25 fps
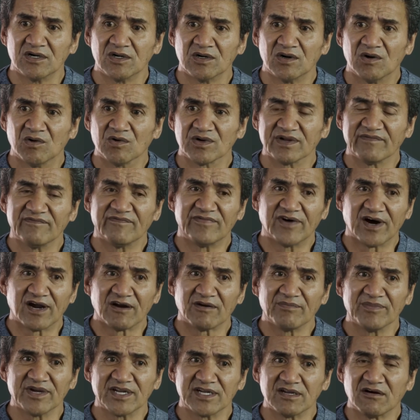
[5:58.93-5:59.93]
or an
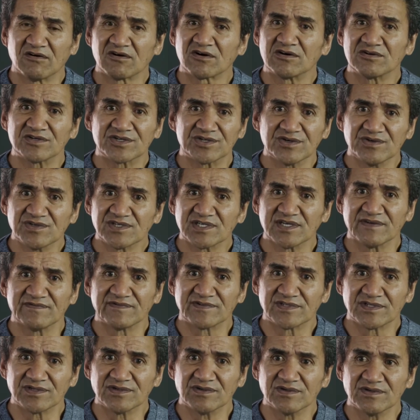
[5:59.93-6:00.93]
environment not
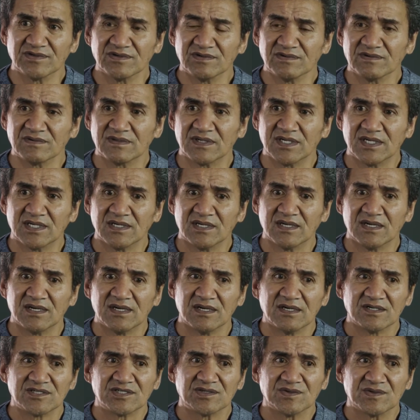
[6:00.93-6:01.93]
conducive to
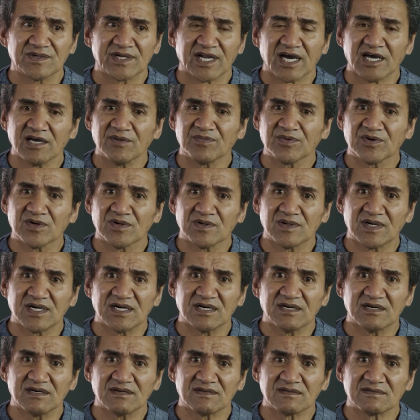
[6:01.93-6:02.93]
enable
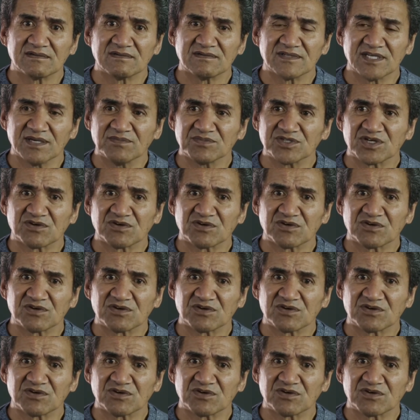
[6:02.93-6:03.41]
them to